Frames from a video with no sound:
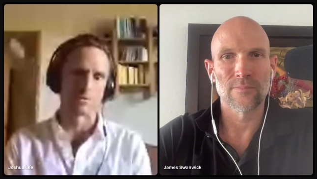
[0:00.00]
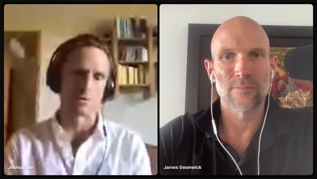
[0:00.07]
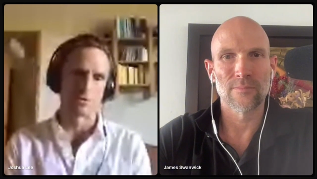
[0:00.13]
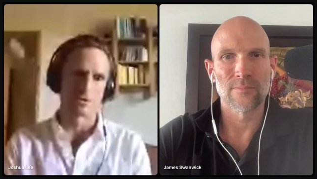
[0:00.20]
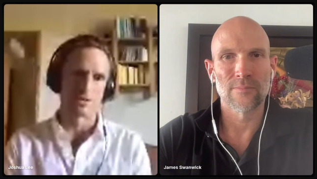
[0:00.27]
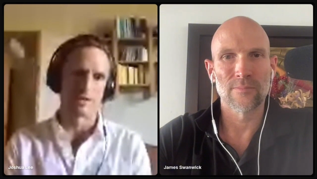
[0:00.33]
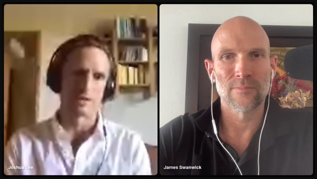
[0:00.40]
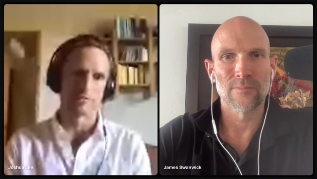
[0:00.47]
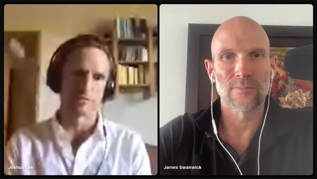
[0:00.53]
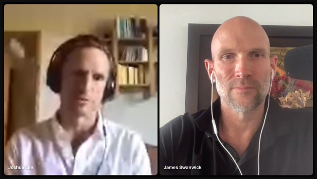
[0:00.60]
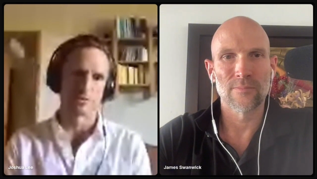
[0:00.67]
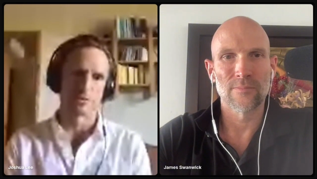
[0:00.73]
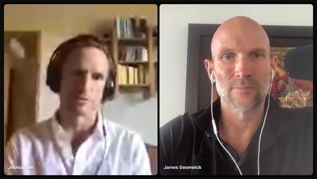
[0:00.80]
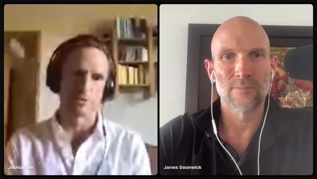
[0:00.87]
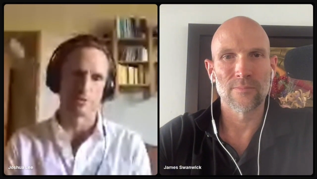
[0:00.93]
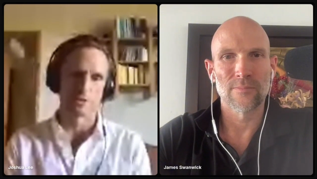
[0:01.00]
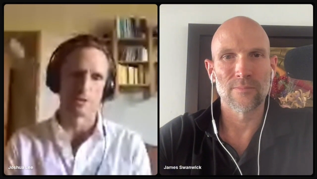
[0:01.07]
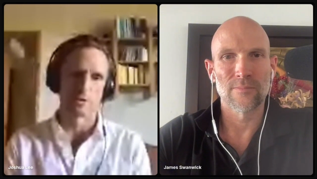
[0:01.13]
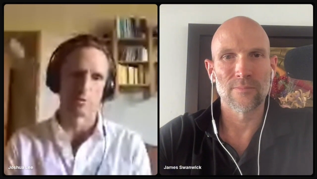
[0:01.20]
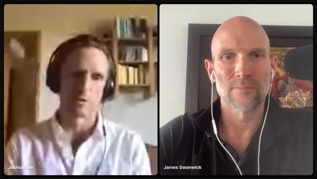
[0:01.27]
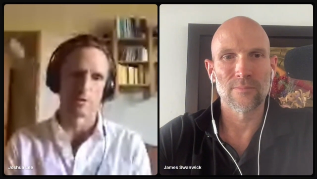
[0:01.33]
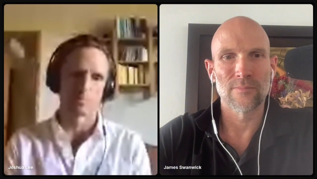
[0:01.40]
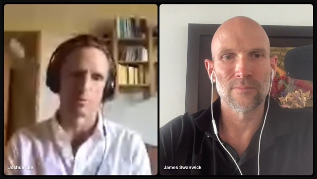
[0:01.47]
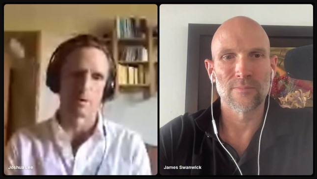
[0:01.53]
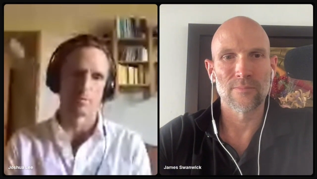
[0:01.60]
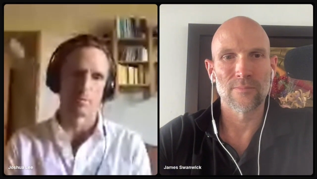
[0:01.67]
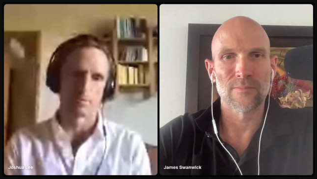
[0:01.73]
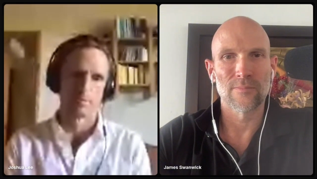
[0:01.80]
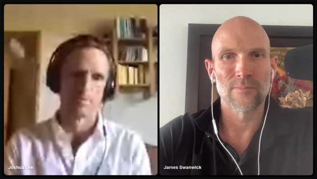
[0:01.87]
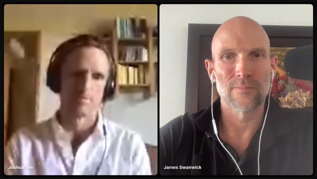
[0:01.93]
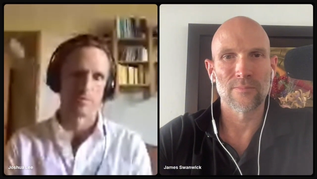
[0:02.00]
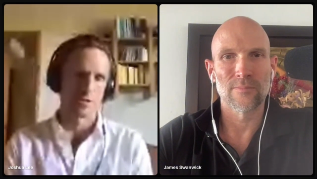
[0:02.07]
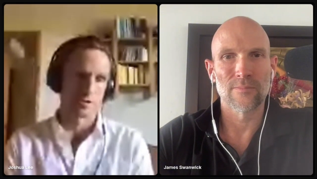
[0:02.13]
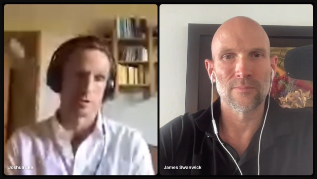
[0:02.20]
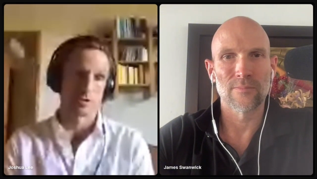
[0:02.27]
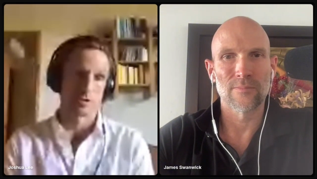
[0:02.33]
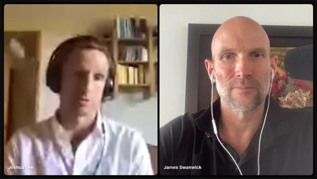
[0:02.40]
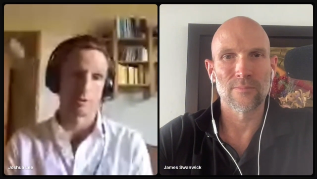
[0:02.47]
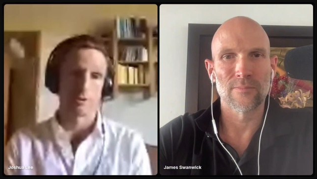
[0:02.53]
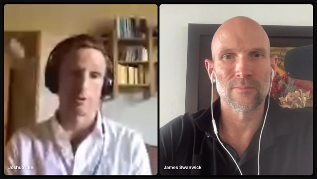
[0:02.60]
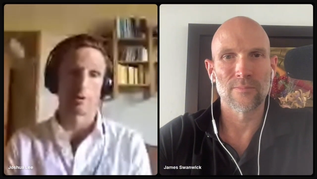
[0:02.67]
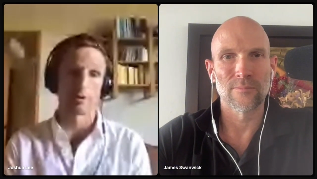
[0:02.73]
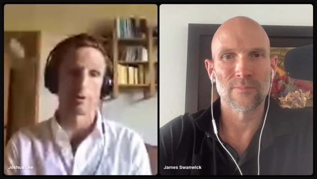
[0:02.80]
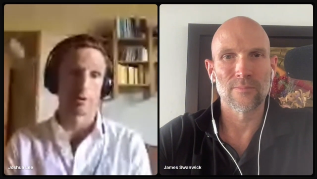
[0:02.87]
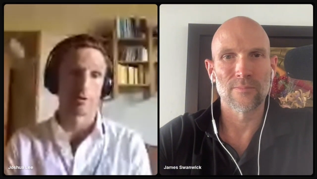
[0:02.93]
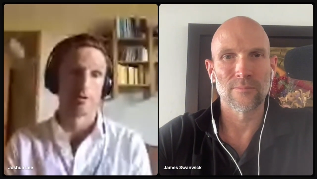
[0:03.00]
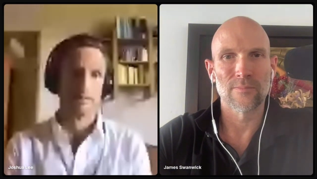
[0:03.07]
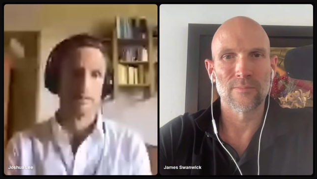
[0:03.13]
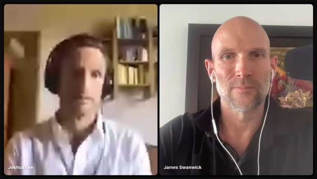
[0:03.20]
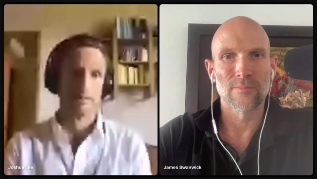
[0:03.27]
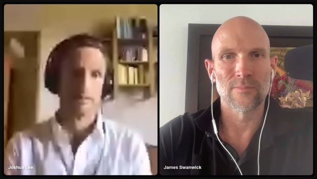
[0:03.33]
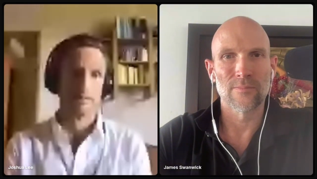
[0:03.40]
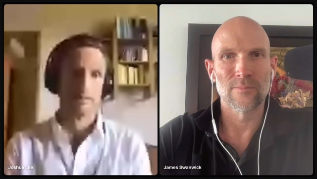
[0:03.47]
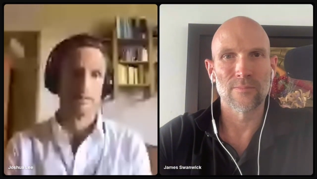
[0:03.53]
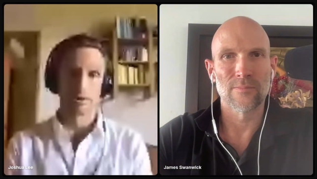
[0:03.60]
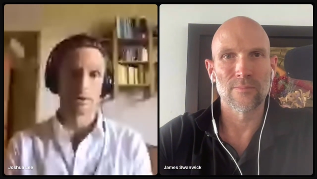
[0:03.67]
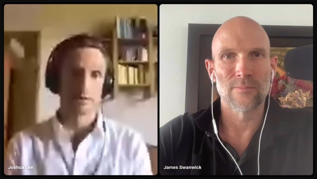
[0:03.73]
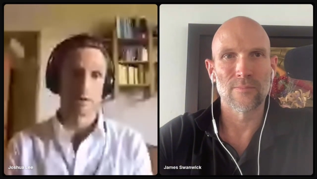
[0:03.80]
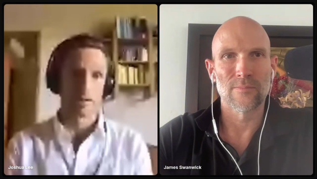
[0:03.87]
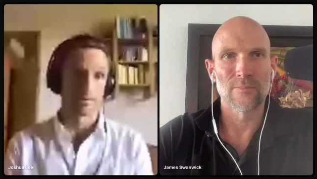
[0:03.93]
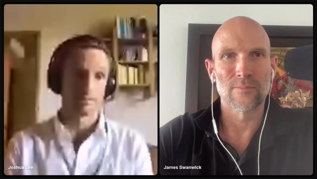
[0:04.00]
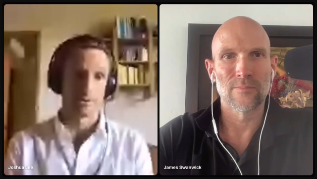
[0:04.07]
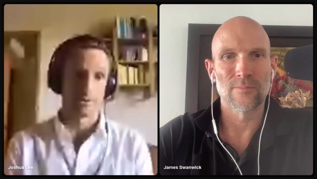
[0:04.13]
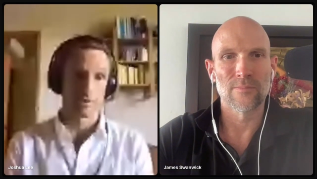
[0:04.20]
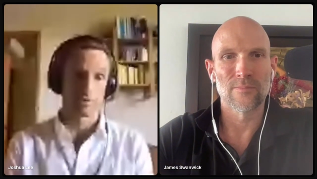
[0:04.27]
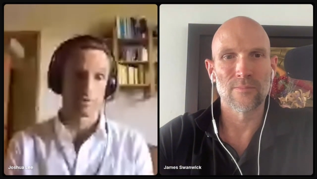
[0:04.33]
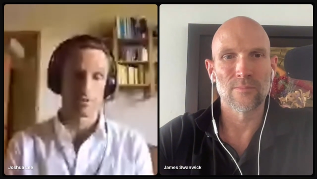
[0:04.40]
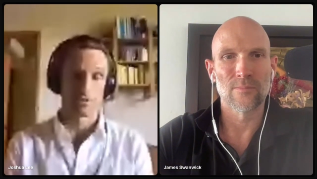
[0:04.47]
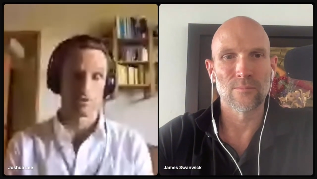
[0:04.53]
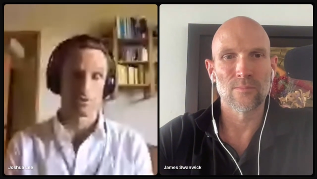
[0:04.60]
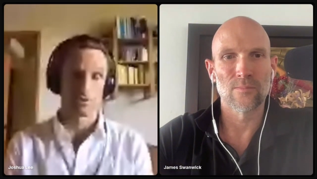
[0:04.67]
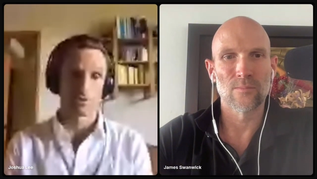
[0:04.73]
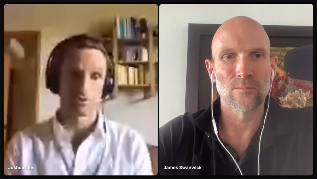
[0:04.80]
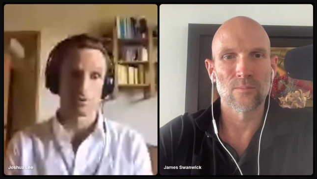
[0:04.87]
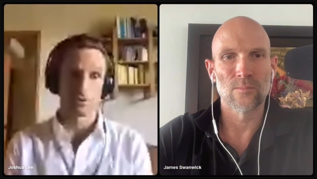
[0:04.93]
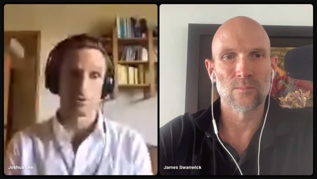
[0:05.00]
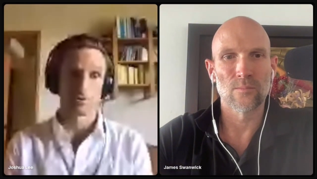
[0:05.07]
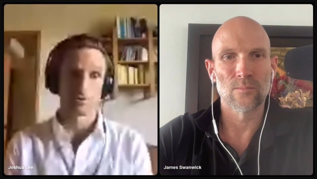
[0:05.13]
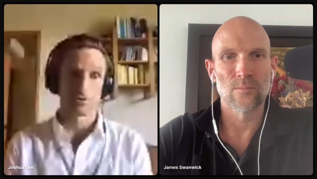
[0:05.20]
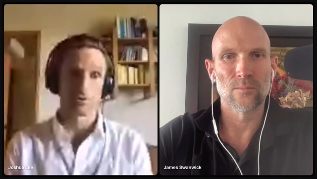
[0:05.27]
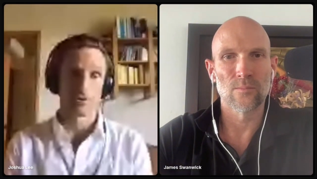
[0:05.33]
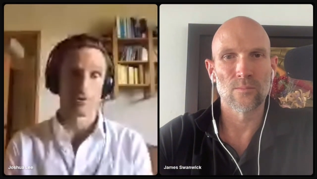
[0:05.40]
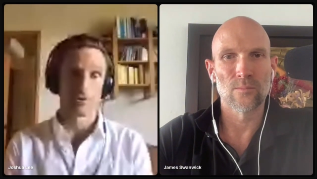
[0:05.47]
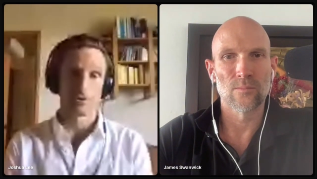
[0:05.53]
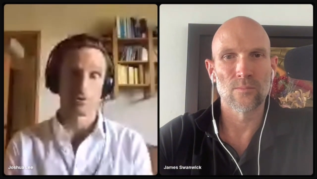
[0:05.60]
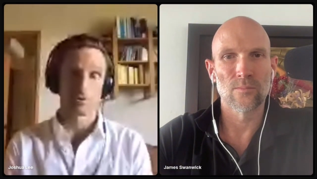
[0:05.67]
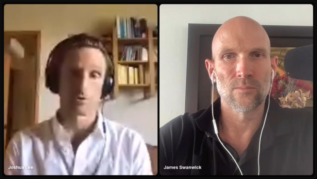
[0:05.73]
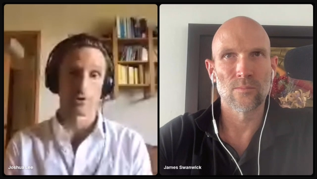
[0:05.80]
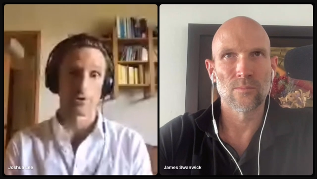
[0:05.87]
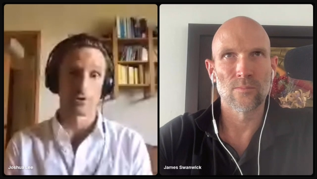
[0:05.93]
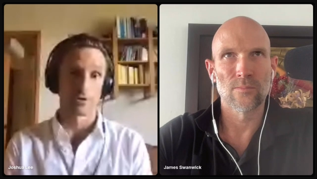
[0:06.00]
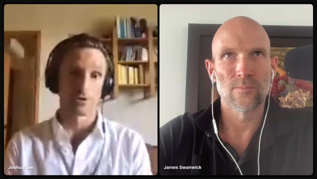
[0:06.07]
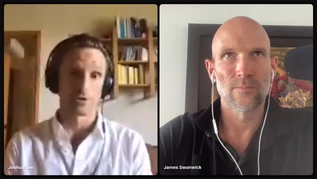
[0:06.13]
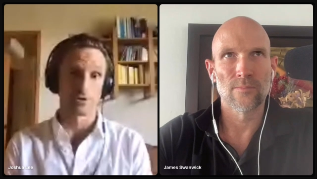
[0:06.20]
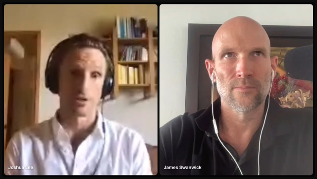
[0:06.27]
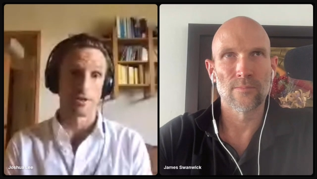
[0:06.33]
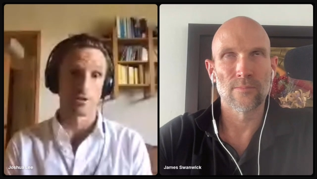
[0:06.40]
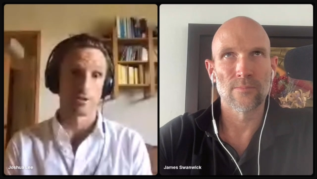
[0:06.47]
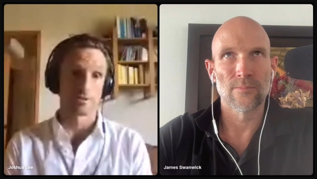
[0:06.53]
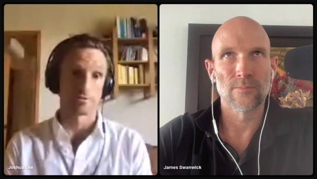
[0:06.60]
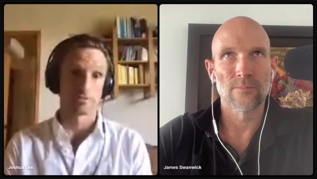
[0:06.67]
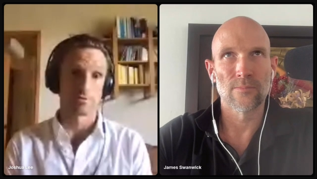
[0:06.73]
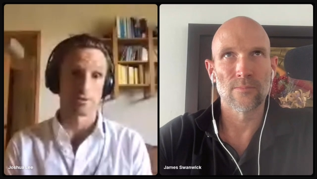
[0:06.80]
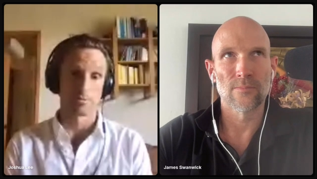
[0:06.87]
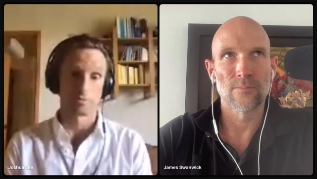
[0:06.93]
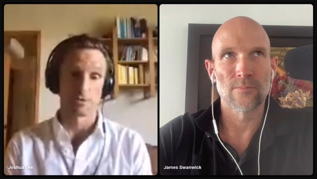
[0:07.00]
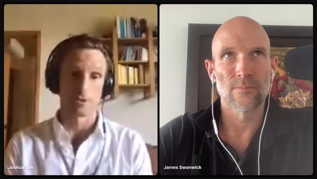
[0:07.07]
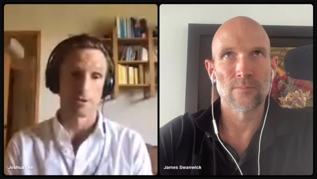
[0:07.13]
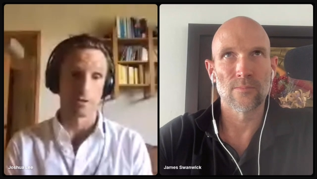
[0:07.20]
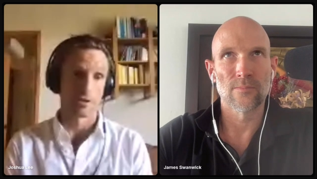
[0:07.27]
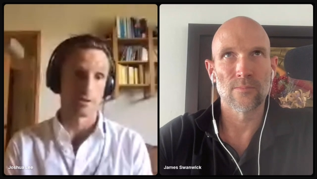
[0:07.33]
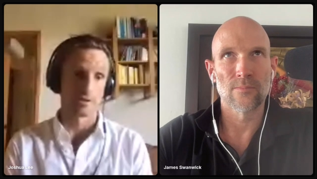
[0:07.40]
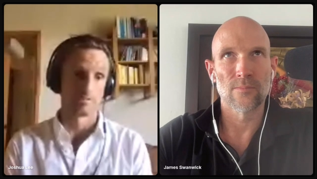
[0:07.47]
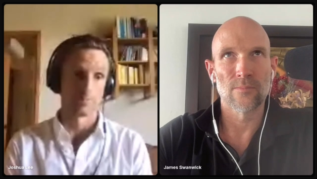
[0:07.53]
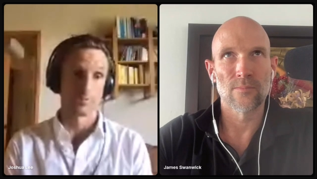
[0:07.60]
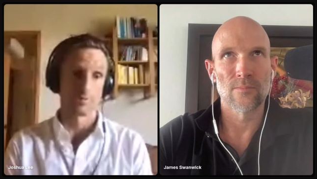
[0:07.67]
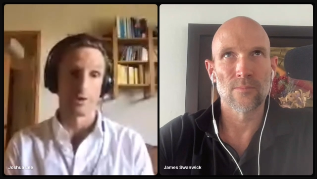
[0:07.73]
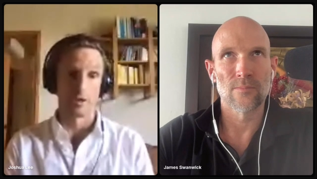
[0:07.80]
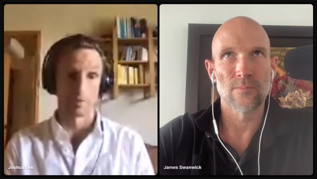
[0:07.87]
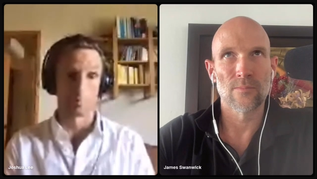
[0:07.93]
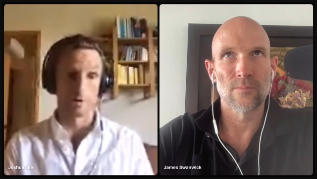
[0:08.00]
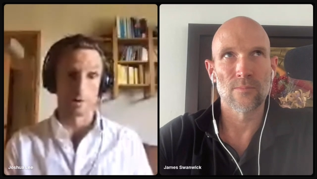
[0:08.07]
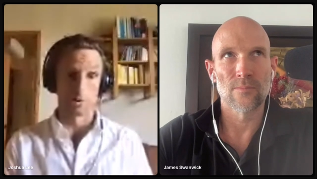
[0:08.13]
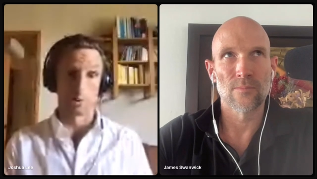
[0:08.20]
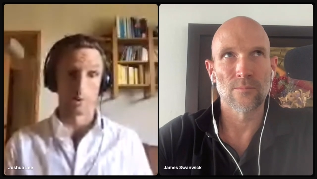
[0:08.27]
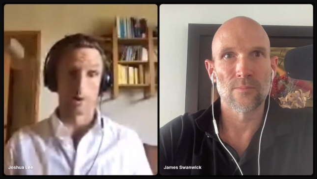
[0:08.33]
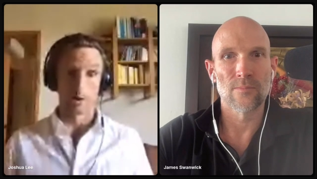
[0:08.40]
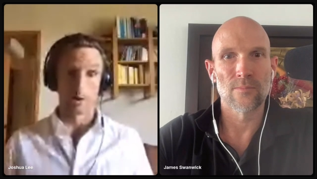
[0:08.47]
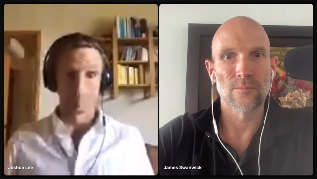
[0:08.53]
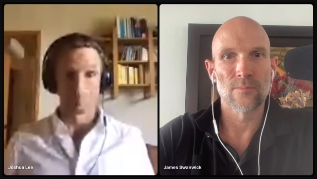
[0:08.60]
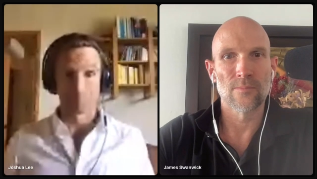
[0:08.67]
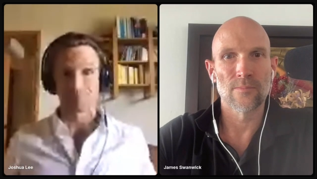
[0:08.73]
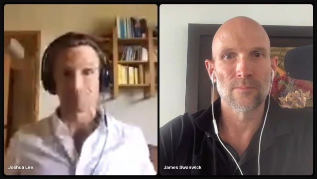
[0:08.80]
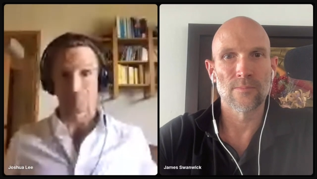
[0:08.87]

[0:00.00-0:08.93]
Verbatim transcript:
Speaker 1: once they have a serious kind of weight problem. It's just really hard, and we don't have like great solutions. And this one all of a sudden seems like a big winner.